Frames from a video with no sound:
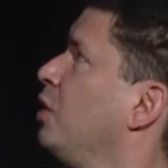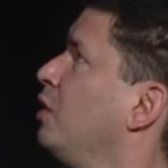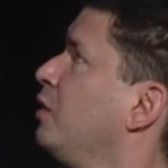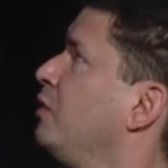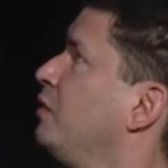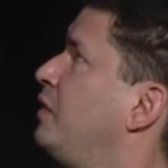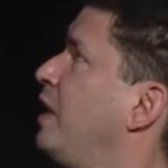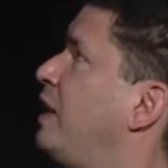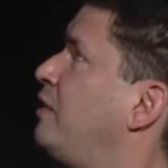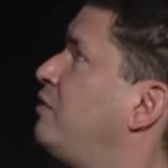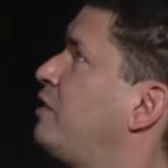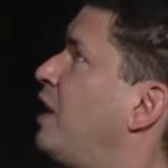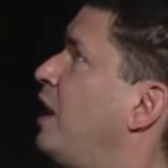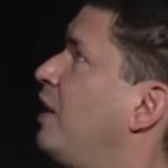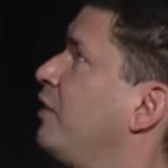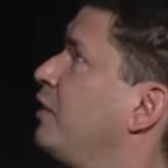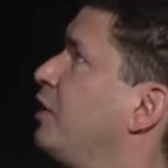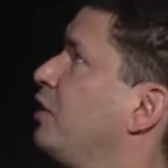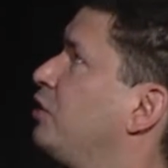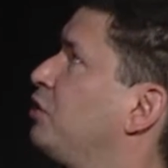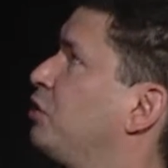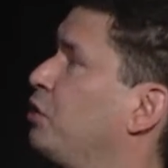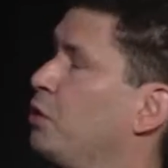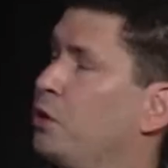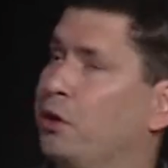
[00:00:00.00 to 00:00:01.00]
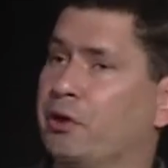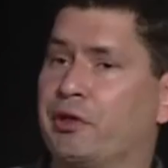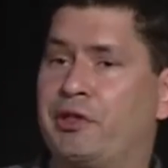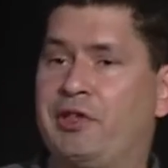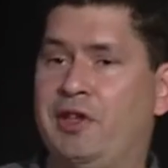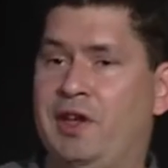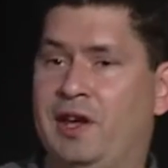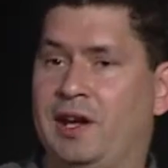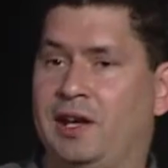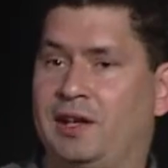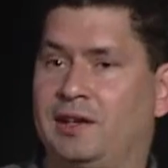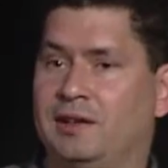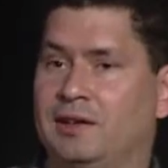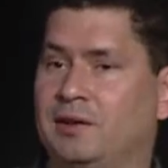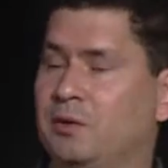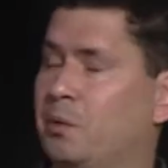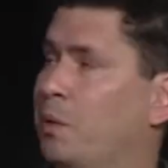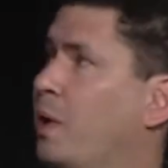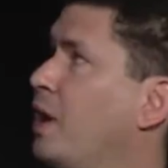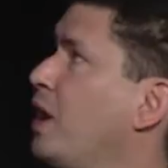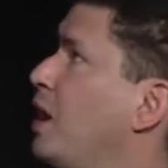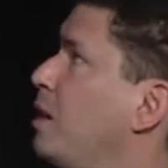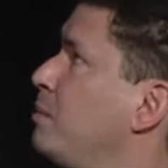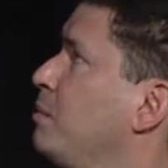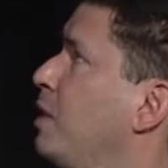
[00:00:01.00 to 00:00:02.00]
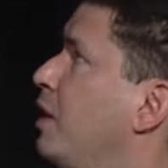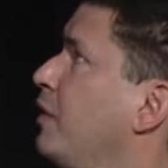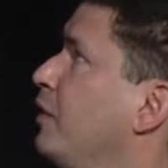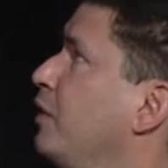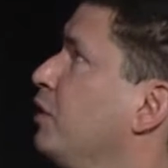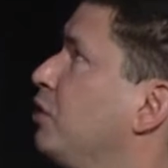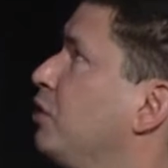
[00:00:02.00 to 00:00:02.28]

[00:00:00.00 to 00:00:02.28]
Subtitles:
they've got this little thing. When I'm on the